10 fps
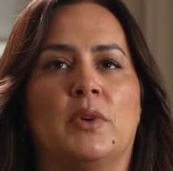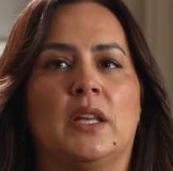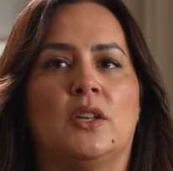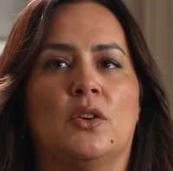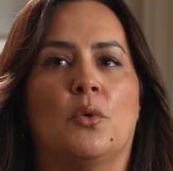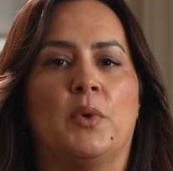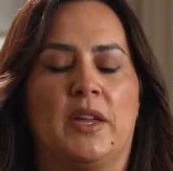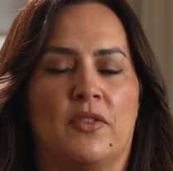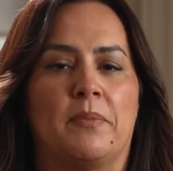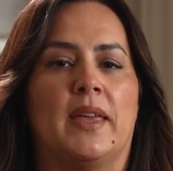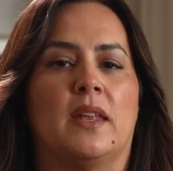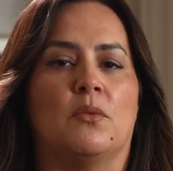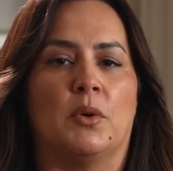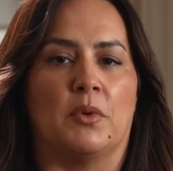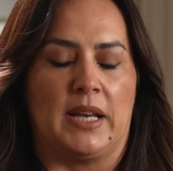we knew a week from then
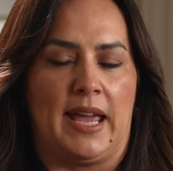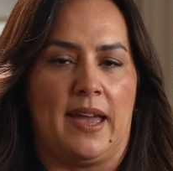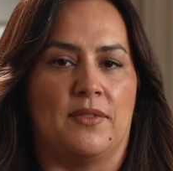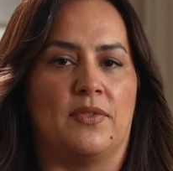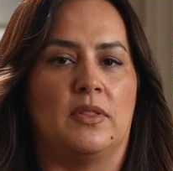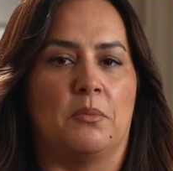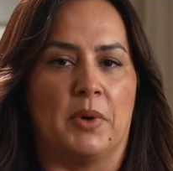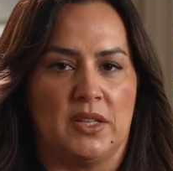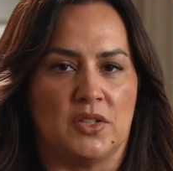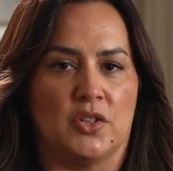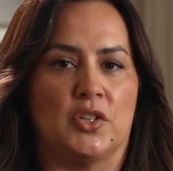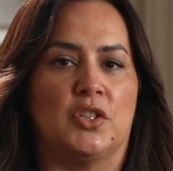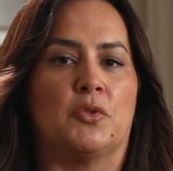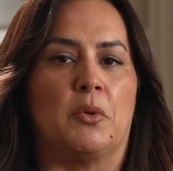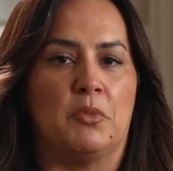we were going to have the brain surgery
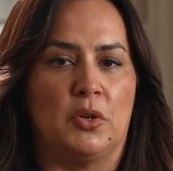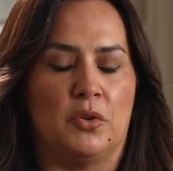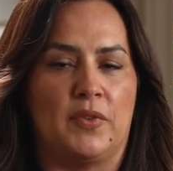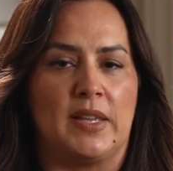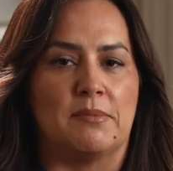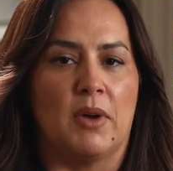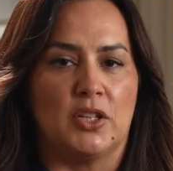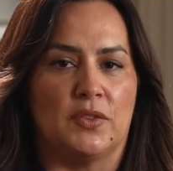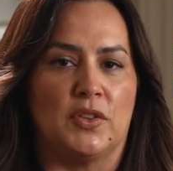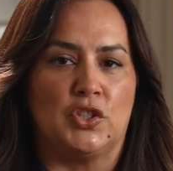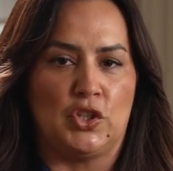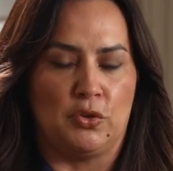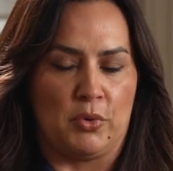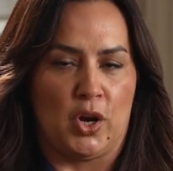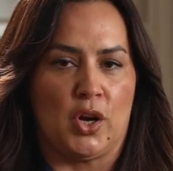to remove as much of the
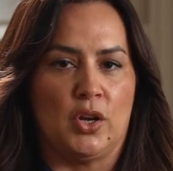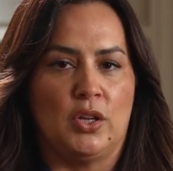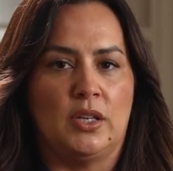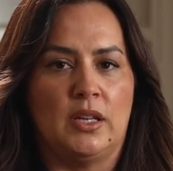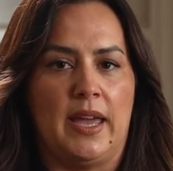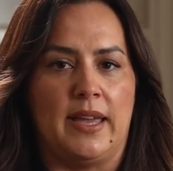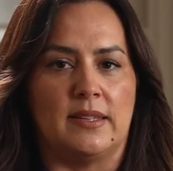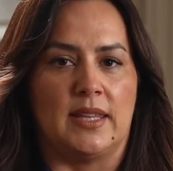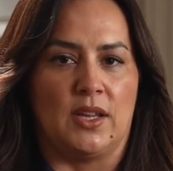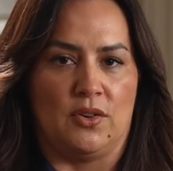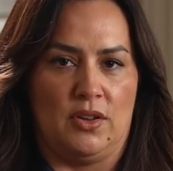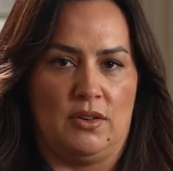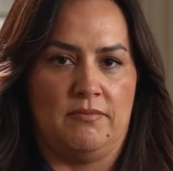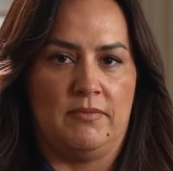tumor as they could,